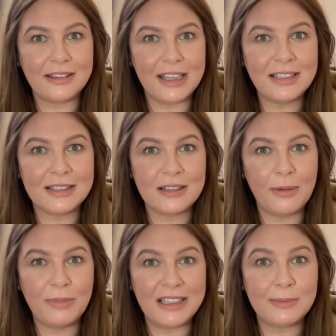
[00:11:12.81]

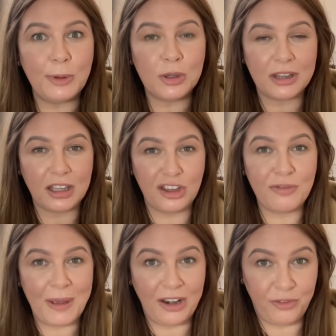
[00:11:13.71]
this book that you've
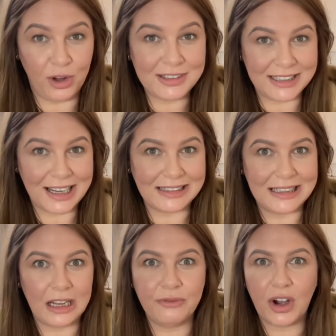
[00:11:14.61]
paid
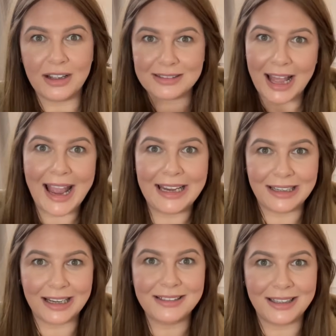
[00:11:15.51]
$14.99 for is like
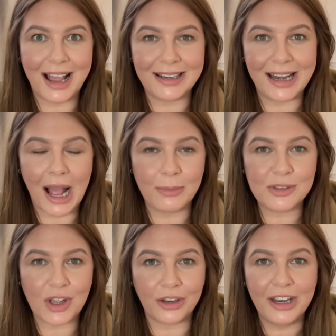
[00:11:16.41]
$8.99 in
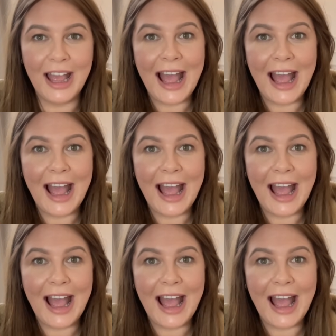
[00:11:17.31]
Amazon.